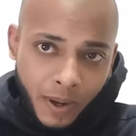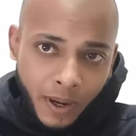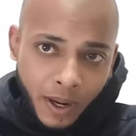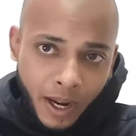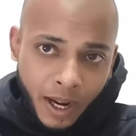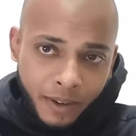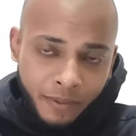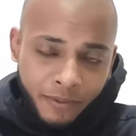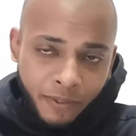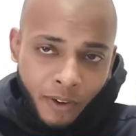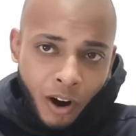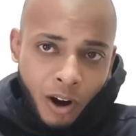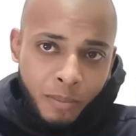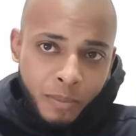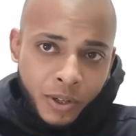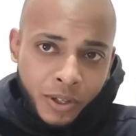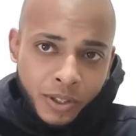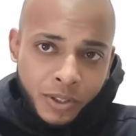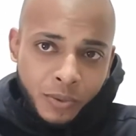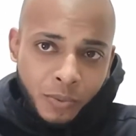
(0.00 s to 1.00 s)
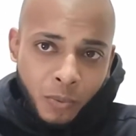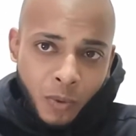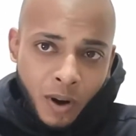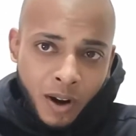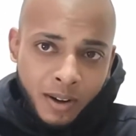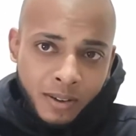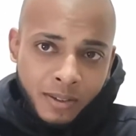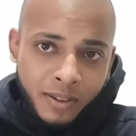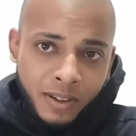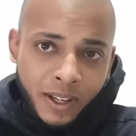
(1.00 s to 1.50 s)
and farmers
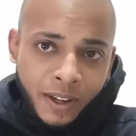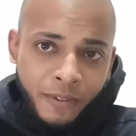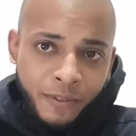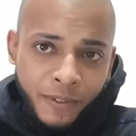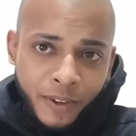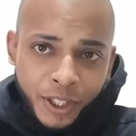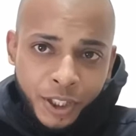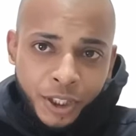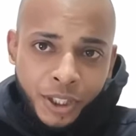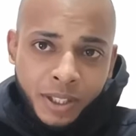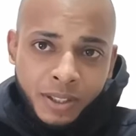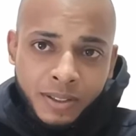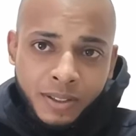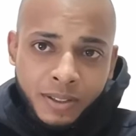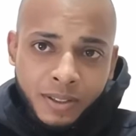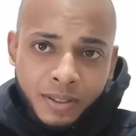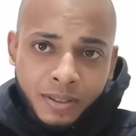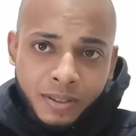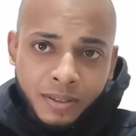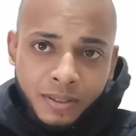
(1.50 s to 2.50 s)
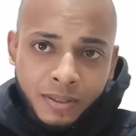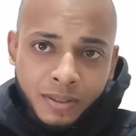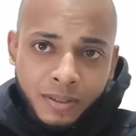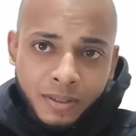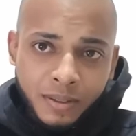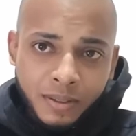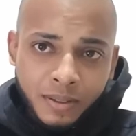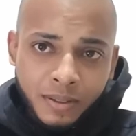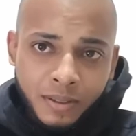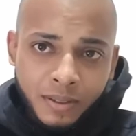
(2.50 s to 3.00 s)
want efficient
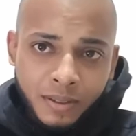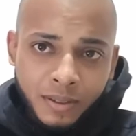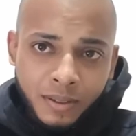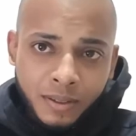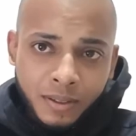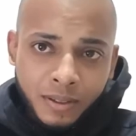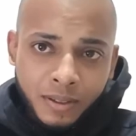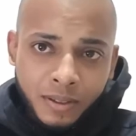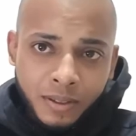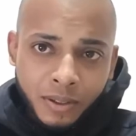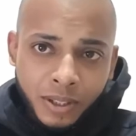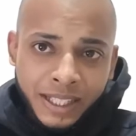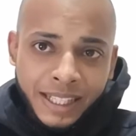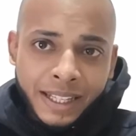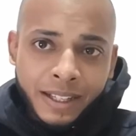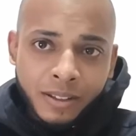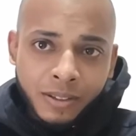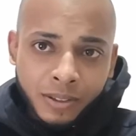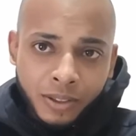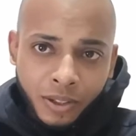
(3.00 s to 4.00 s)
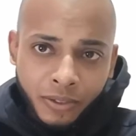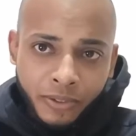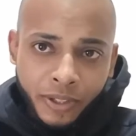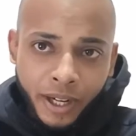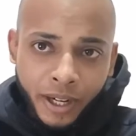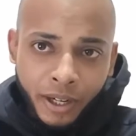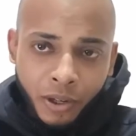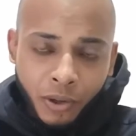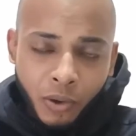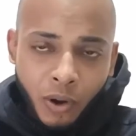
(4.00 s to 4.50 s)
yield of
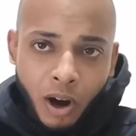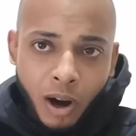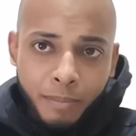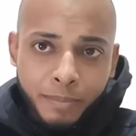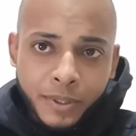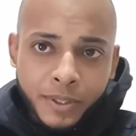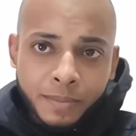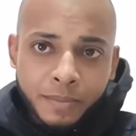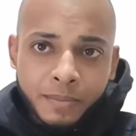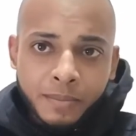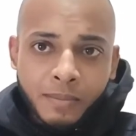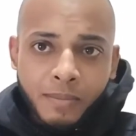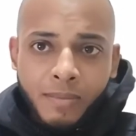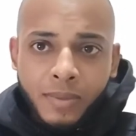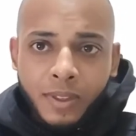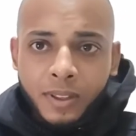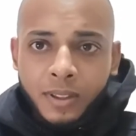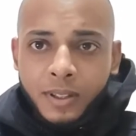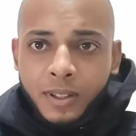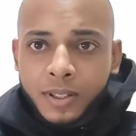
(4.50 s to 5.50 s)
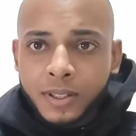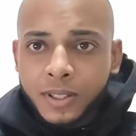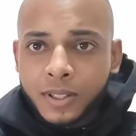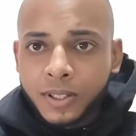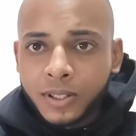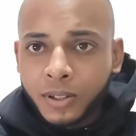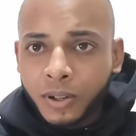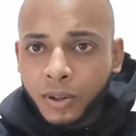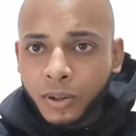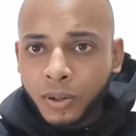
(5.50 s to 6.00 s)
their crops.
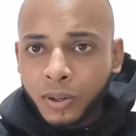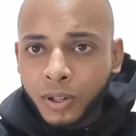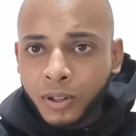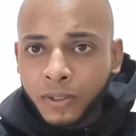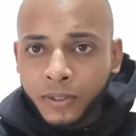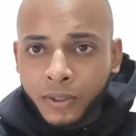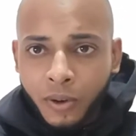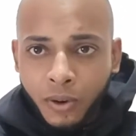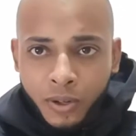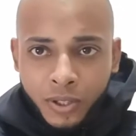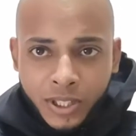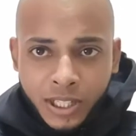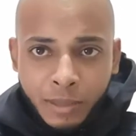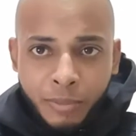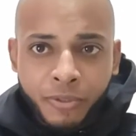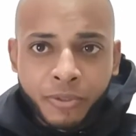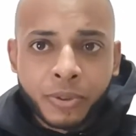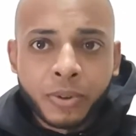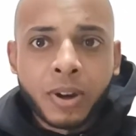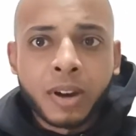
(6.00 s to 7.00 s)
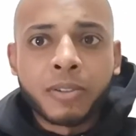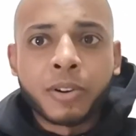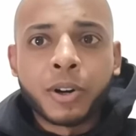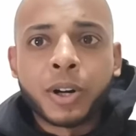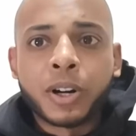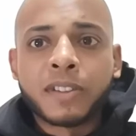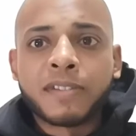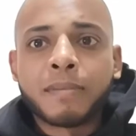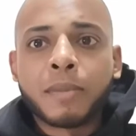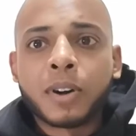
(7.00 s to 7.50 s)
So, of course, some of you have
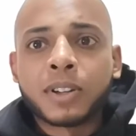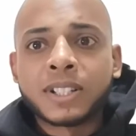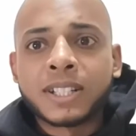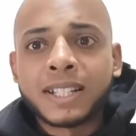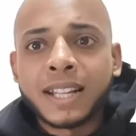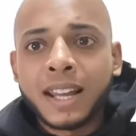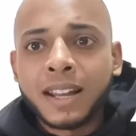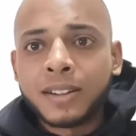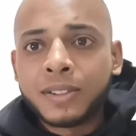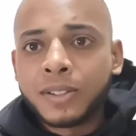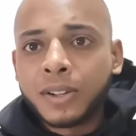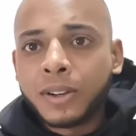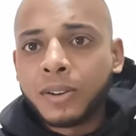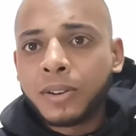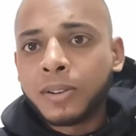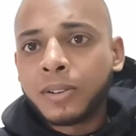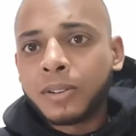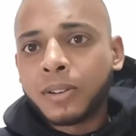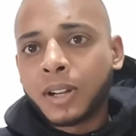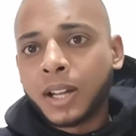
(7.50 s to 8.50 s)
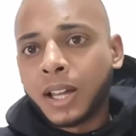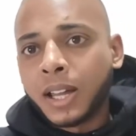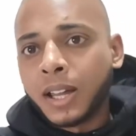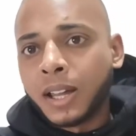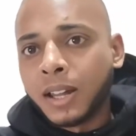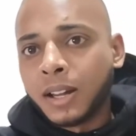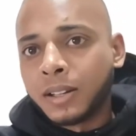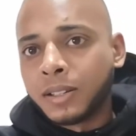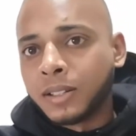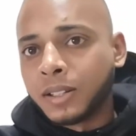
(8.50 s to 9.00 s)
heard of Monsanto
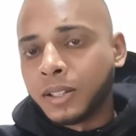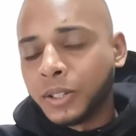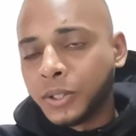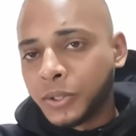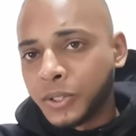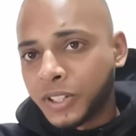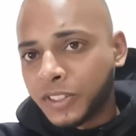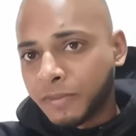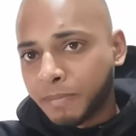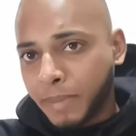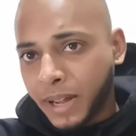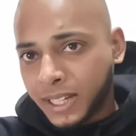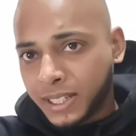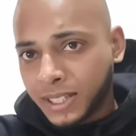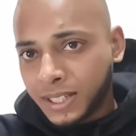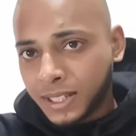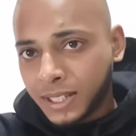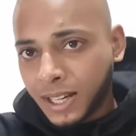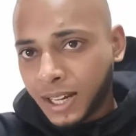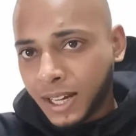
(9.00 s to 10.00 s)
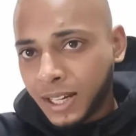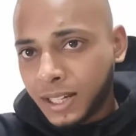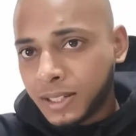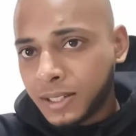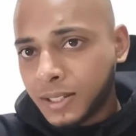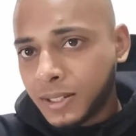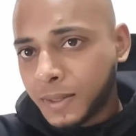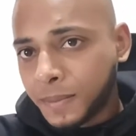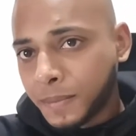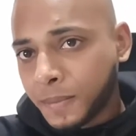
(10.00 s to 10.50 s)
and the use of
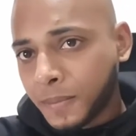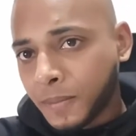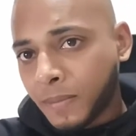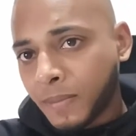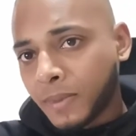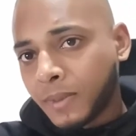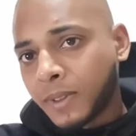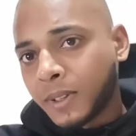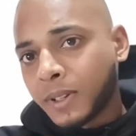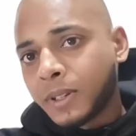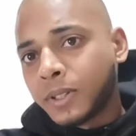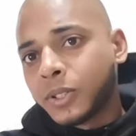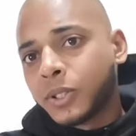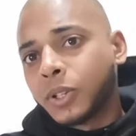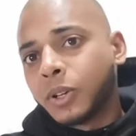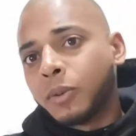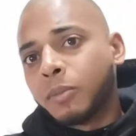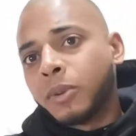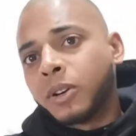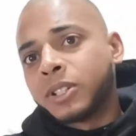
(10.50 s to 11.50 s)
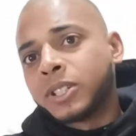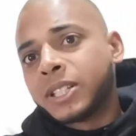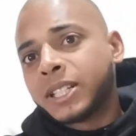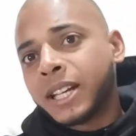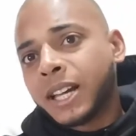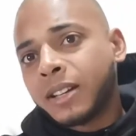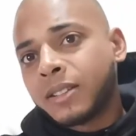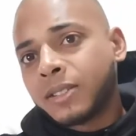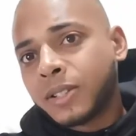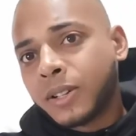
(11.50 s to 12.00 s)
pesticides. So,
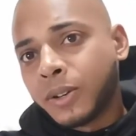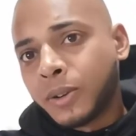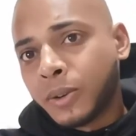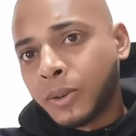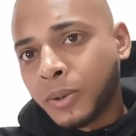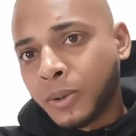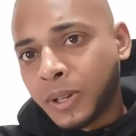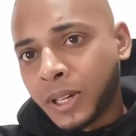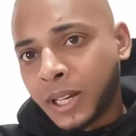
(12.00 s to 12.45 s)
Monsanto,